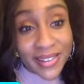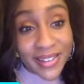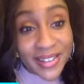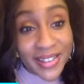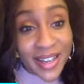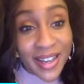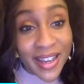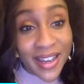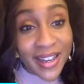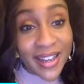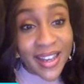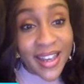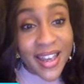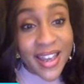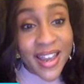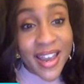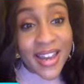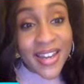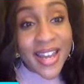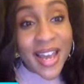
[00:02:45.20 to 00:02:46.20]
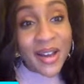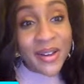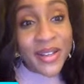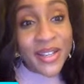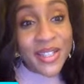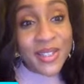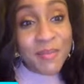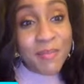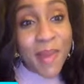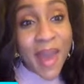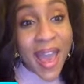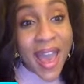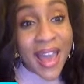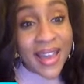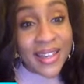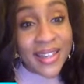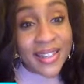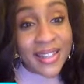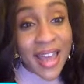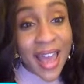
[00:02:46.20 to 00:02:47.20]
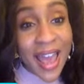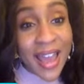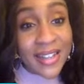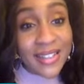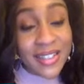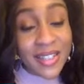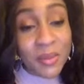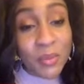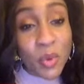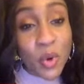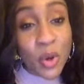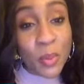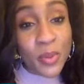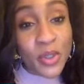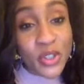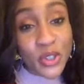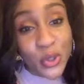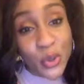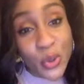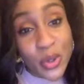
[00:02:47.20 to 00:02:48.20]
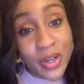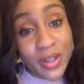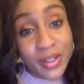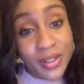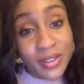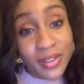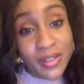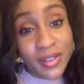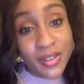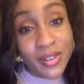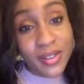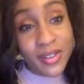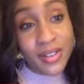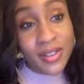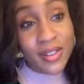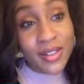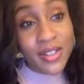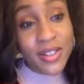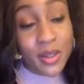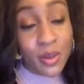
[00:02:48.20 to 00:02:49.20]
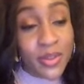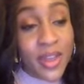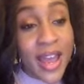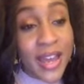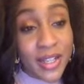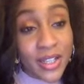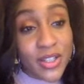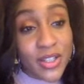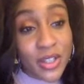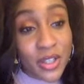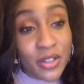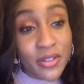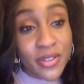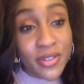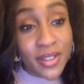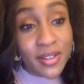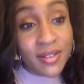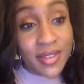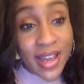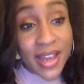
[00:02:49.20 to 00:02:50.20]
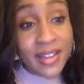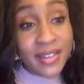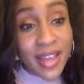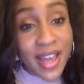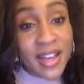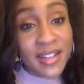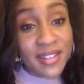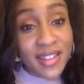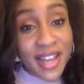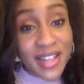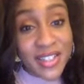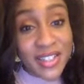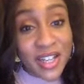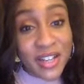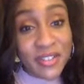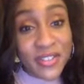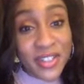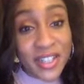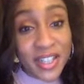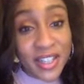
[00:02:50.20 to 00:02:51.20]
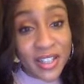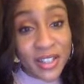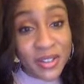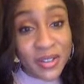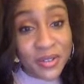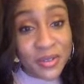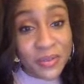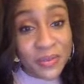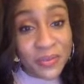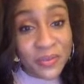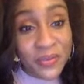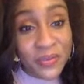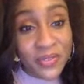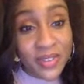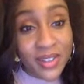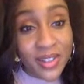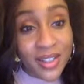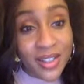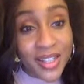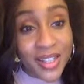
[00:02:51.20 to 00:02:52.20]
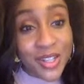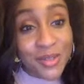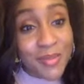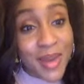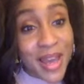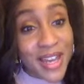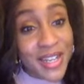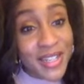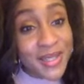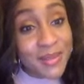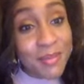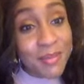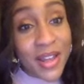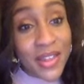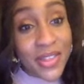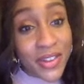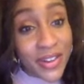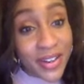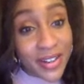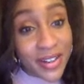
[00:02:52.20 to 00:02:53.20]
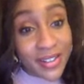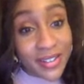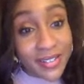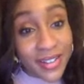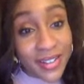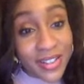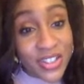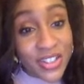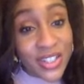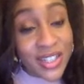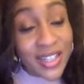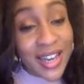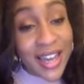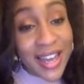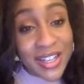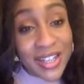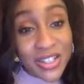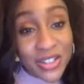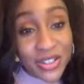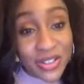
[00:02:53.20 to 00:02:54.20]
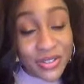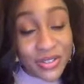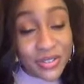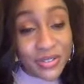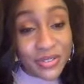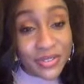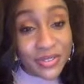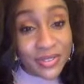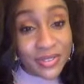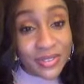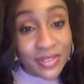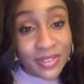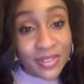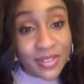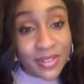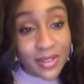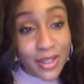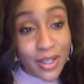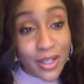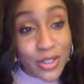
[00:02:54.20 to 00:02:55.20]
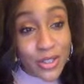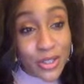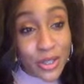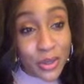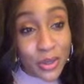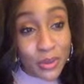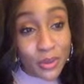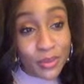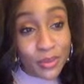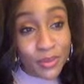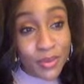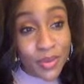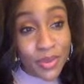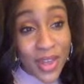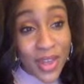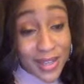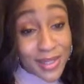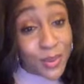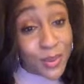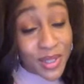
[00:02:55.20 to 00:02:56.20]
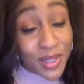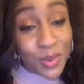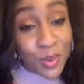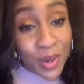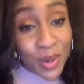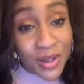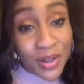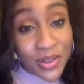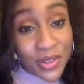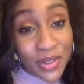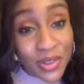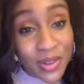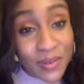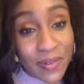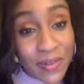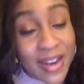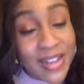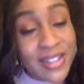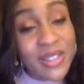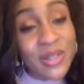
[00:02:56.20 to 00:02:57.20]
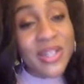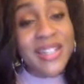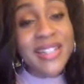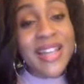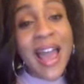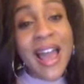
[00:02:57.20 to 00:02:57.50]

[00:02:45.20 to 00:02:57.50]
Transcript: day, and now he's back and acting more mature. So that deserves it. That's enough to get you. You met his mother and she liked you. So that's what it's worth, right? So he's